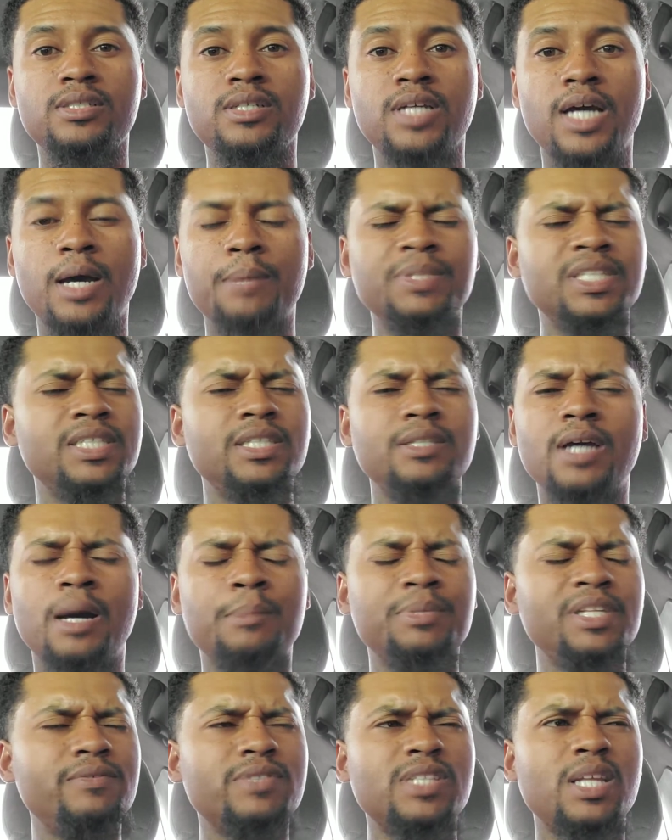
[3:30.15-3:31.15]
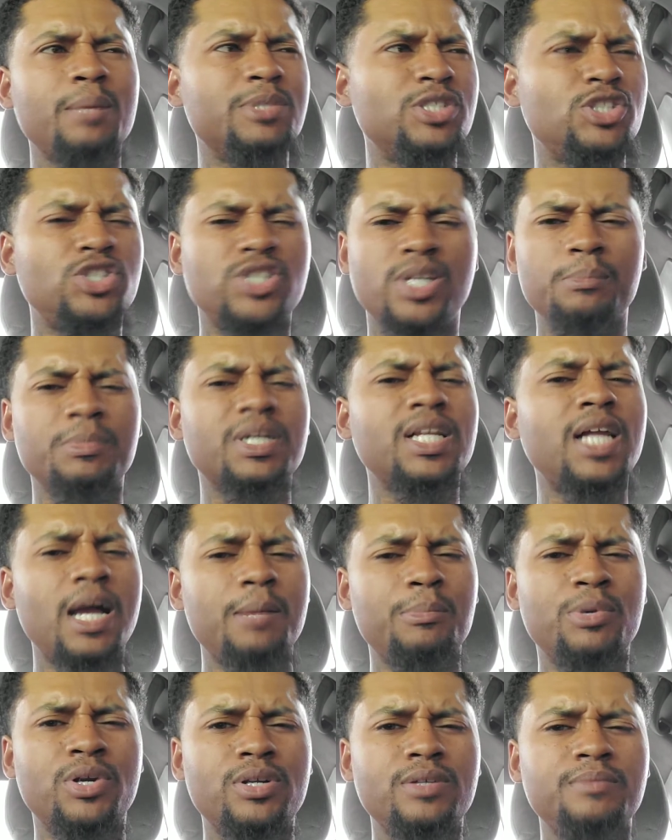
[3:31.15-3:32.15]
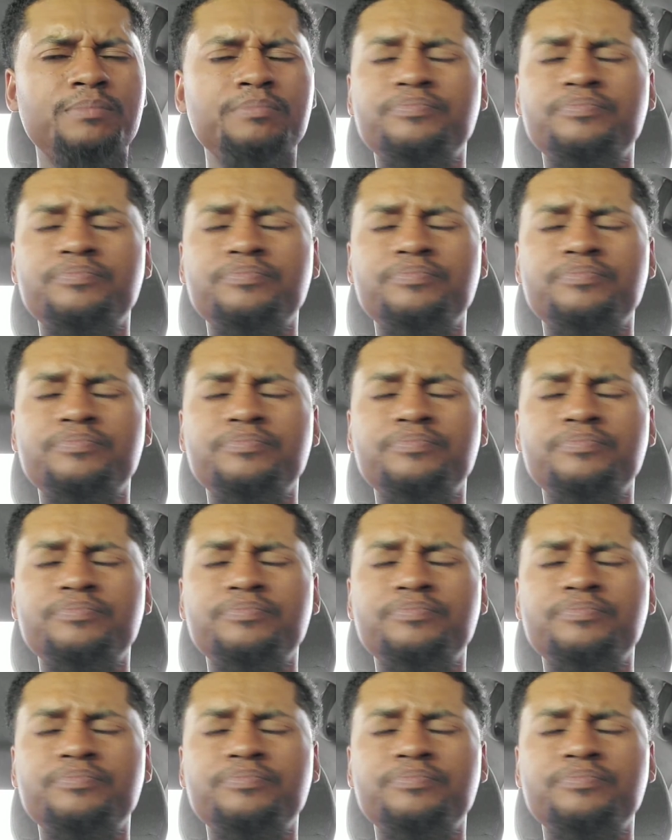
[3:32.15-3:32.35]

I believe his name is Jim Clyburn.